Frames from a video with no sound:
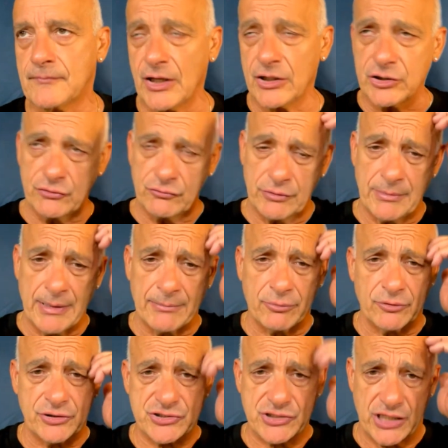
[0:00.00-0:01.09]
you
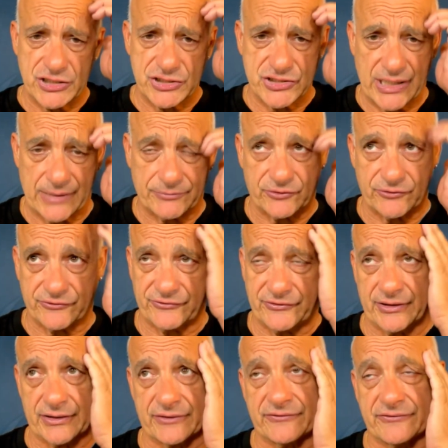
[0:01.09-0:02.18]
remember in John chapter
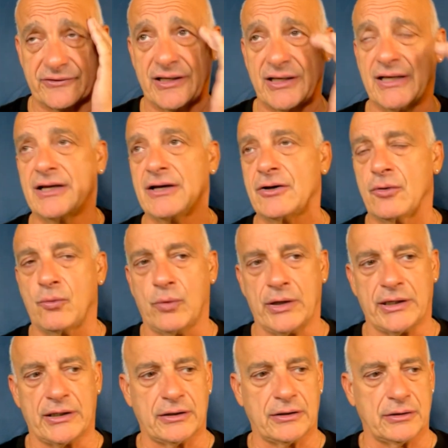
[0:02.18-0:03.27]
6,
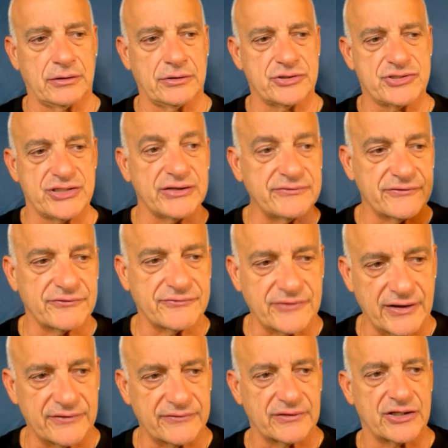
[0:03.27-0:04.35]
where Jesus
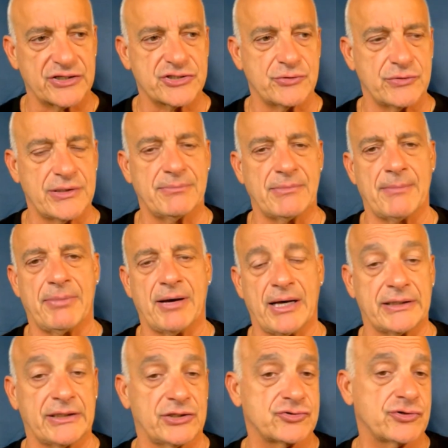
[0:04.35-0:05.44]
says, "Unless you eat my
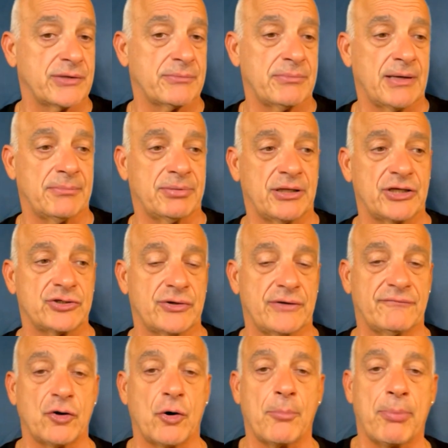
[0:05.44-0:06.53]
body and drink my blood, you
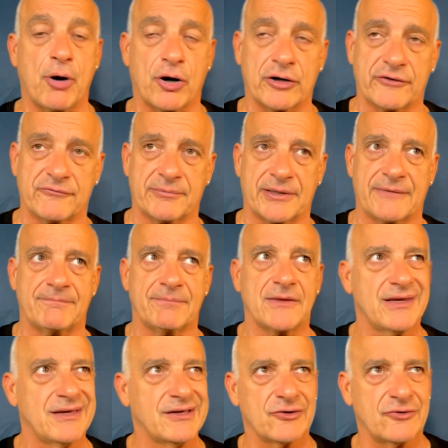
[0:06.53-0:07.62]
have no part of me."
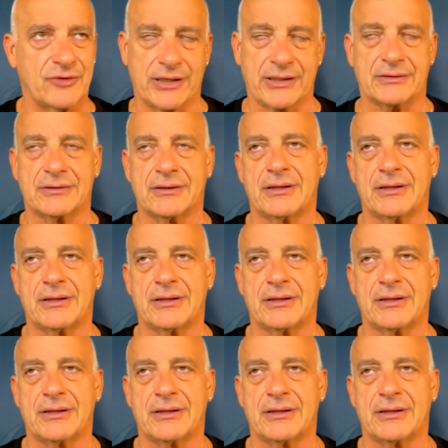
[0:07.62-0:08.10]
Great.